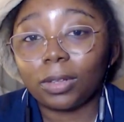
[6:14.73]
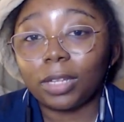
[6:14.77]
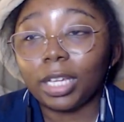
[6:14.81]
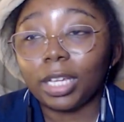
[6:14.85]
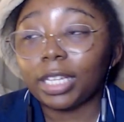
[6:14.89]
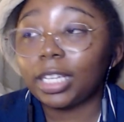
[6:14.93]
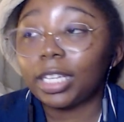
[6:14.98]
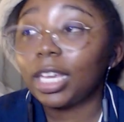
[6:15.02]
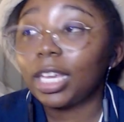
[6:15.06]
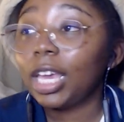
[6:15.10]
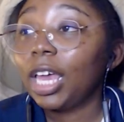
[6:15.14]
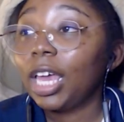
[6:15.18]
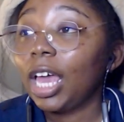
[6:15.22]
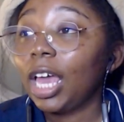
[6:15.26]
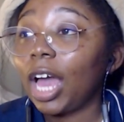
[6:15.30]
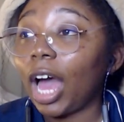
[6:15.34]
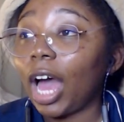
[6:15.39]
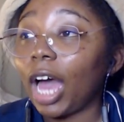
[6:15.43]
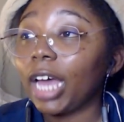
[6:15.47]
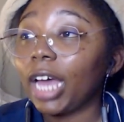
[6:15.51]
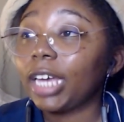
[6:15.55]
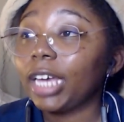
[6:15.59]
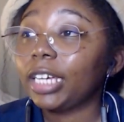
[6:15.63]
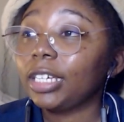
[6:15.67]
Like,
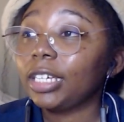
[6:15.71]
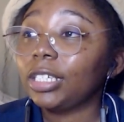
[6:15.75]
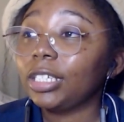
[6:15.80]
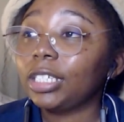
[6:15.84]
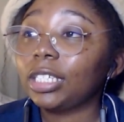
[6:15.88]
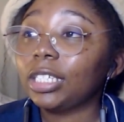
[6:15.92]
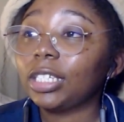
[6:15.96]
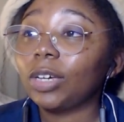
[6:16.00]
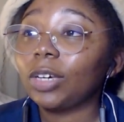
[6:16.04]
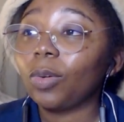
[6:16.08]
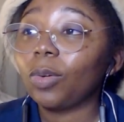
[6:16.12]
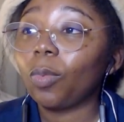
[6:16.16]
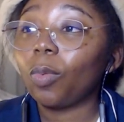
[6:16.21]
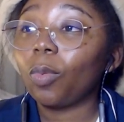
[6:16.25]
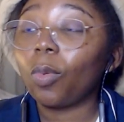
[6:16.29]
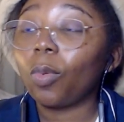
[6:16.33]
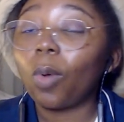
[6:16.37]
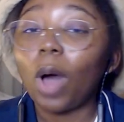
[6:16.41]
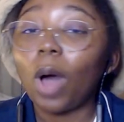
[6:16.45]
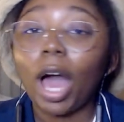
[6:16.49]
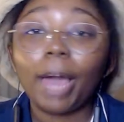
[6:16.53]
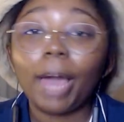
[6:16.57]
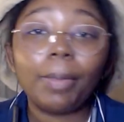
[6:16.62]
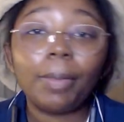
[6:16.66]
I
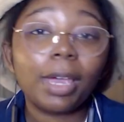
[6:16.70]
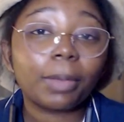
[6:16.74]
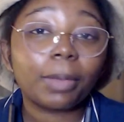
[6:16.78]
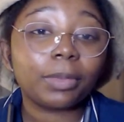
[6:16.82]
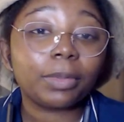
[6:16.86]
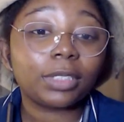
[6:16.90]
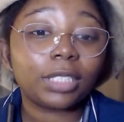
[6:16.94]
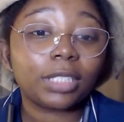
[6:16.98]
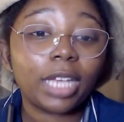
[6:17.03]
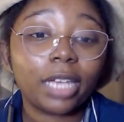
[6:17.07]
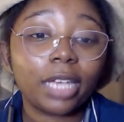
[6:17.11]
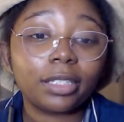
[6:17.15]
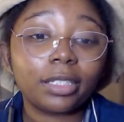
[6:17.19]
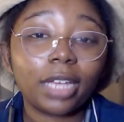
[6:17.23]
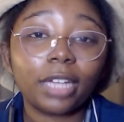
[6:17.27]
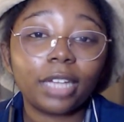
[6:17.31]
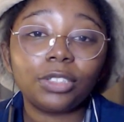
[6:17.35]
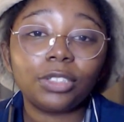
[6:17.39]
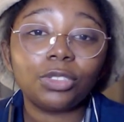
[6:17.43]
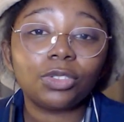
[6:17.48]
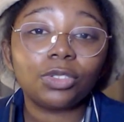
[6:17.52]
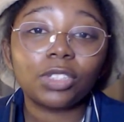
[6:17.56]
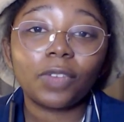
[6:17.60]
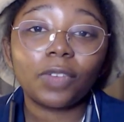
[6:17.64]
make mistakes. I
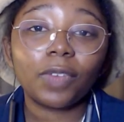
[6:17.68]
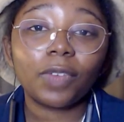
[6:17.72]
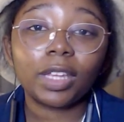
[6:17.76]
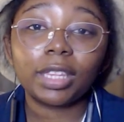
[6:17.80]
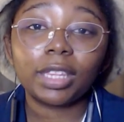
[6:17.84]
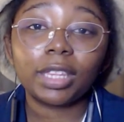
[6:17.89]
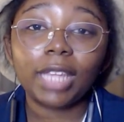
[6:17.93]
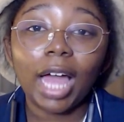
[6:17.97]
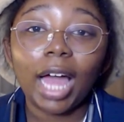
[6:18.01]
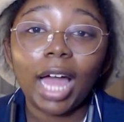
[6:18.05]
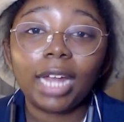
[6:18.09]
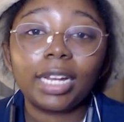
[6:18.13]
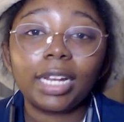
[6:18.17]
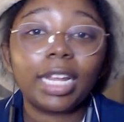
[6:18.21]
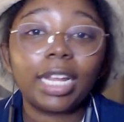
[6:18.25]
do stuff like that.